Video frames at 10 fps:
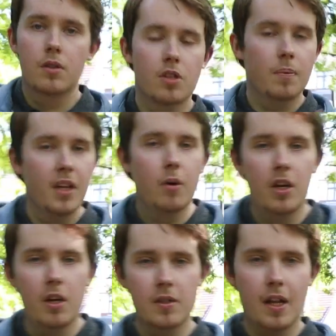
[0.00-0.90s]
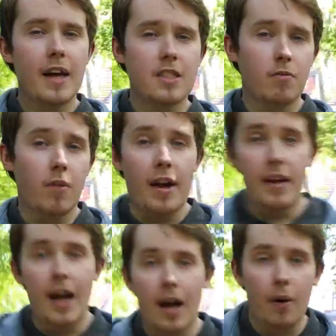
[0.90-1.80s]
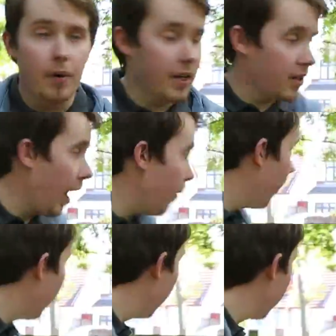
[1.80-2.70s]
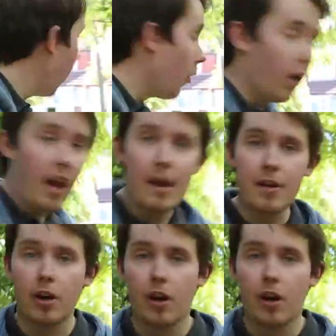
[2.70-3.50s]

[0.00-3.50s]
So something that we're utilising right now is our local area,